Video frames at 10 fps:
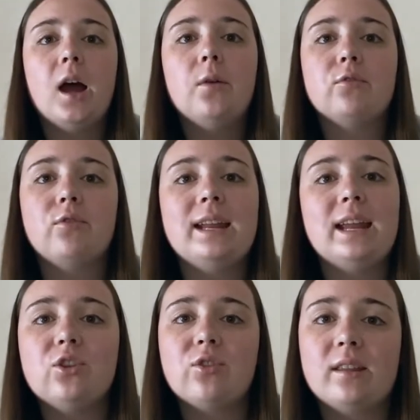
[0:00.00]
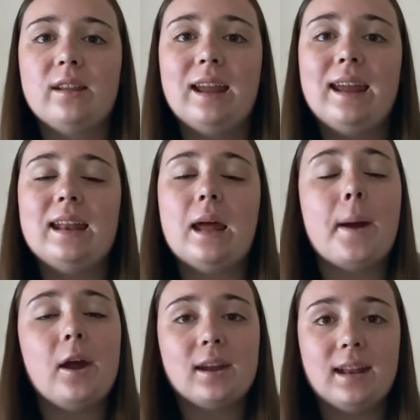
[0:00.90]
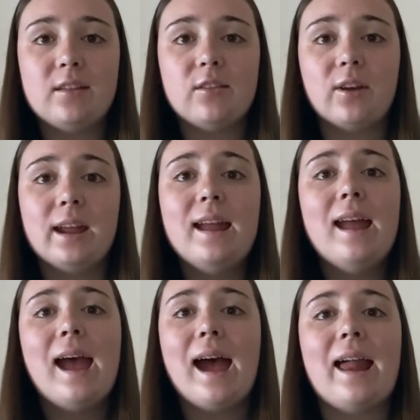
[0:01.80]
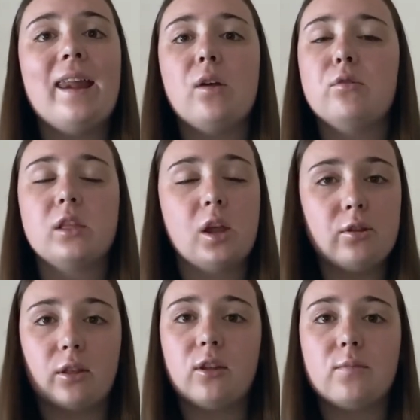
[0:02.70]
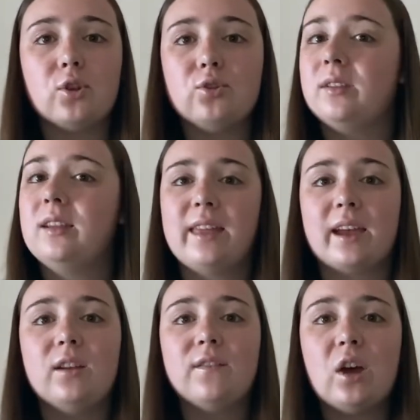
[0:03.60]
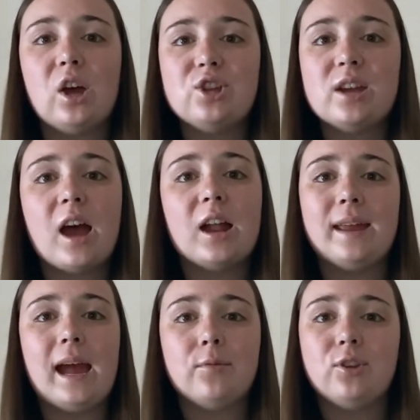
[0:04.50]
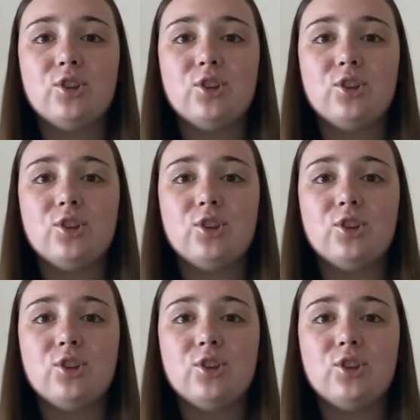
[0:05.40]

I was really interested in American history, and there was loads of those modules in the second and third year that I'd be able to